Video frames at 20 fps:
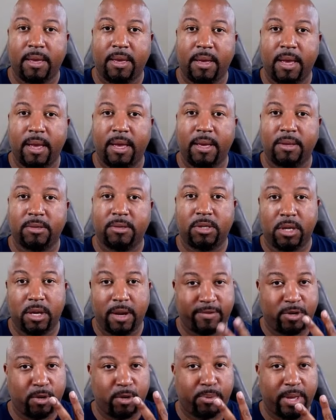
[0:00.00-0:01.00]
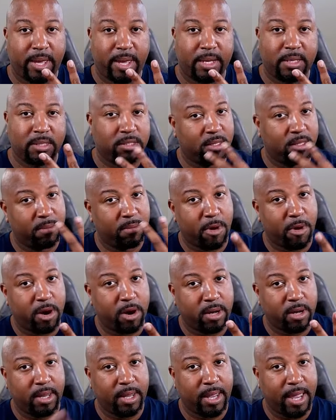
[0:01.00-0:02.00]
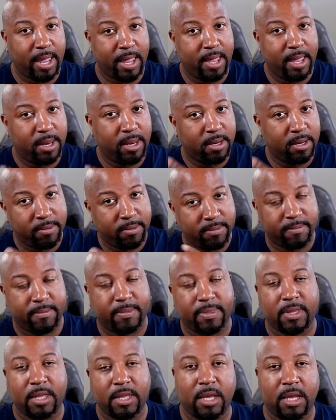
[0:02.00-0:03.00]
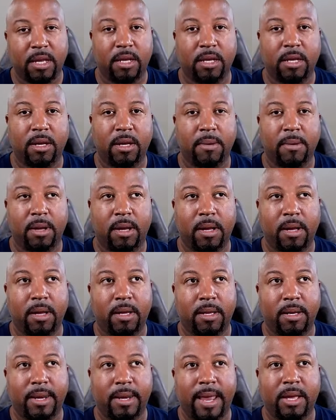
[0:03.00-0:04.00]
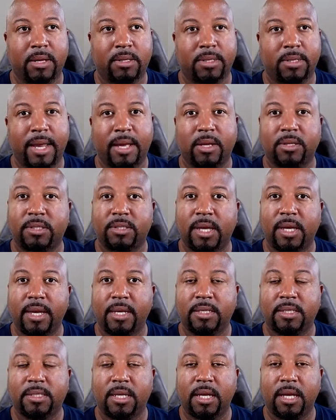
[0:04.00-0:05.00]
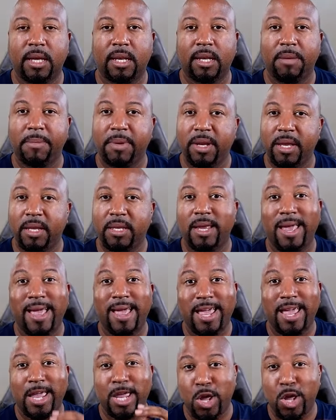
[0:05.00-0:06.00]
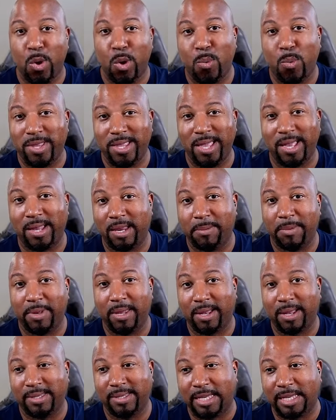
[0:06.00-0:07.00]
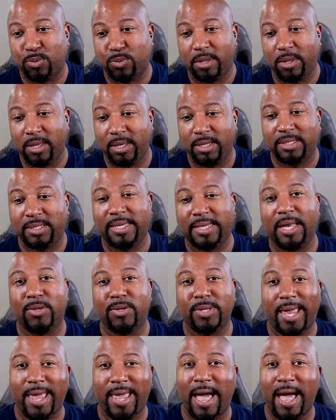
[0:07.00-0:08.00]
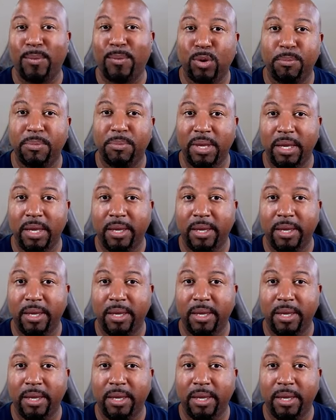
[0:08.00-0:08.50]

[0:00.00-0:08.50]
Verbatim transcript: So they have two plans: marketing and NowSite unlimited. Go with unlimited because that's where the sales AI will be.